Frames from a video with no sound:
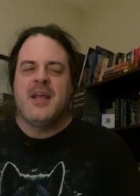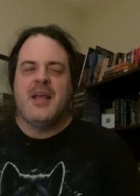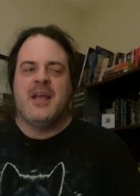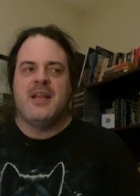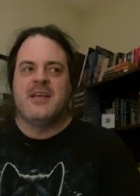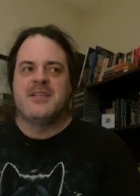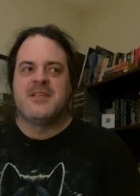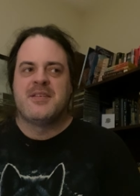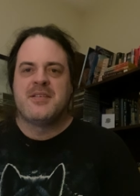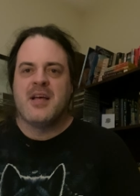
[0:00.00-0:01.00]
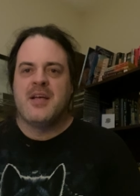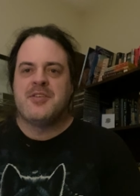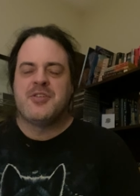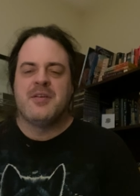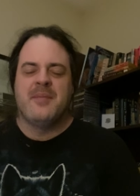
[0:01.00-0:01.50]
it is
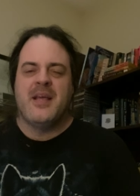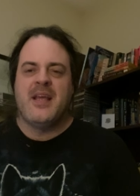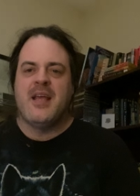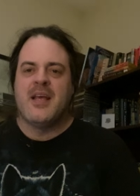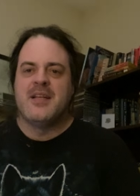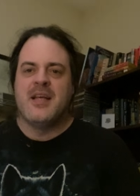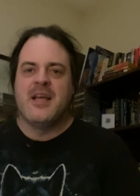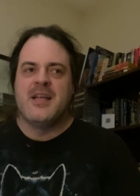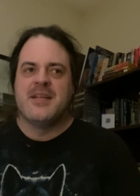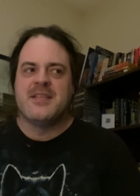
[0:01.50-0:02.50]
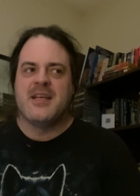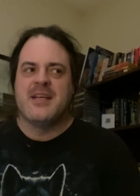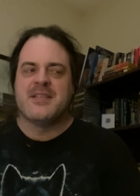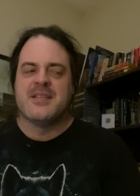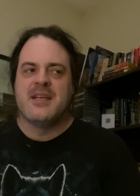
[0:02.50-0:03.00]
such, to me, it, it, it
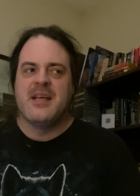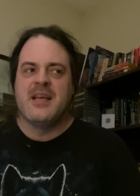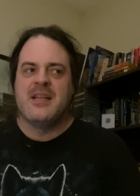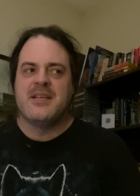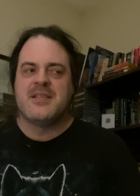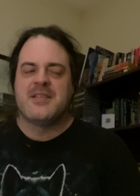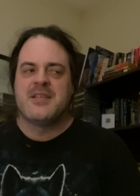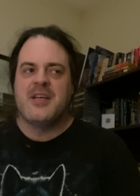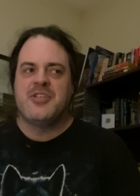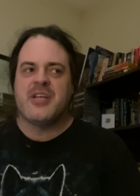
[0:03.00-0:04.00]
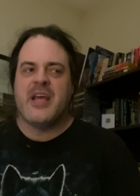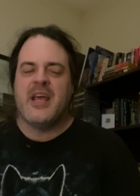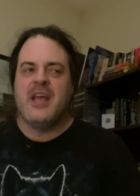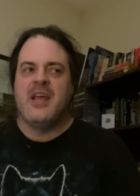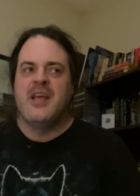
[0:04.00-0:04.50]
it's, it is such
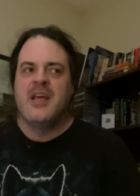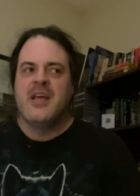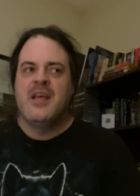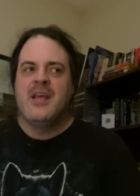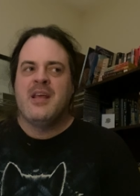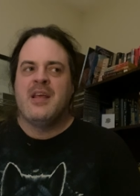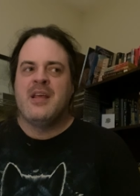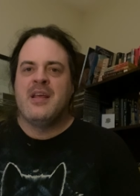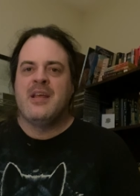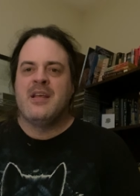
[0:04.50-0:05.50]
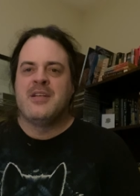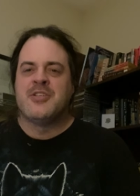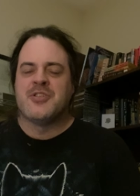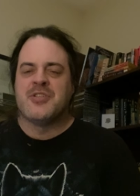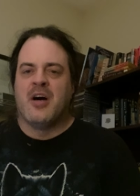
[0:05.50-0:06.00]
a,
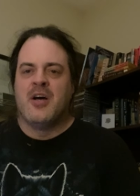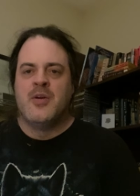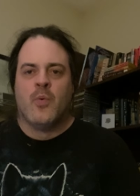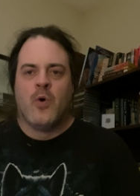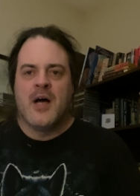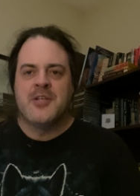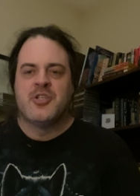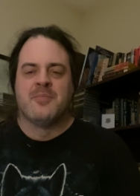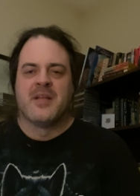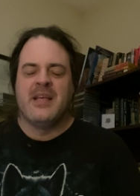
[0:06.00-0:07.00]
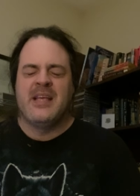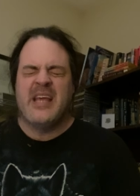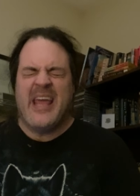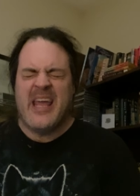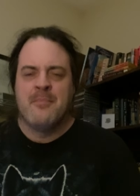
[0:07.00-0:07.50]
just unwatchably
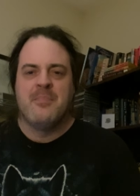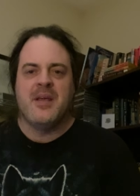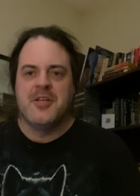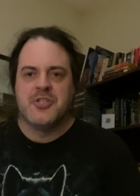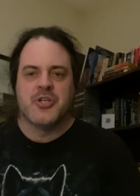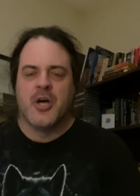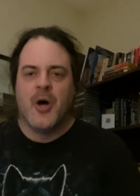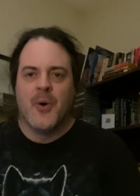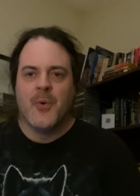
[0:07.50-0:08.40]
campy show.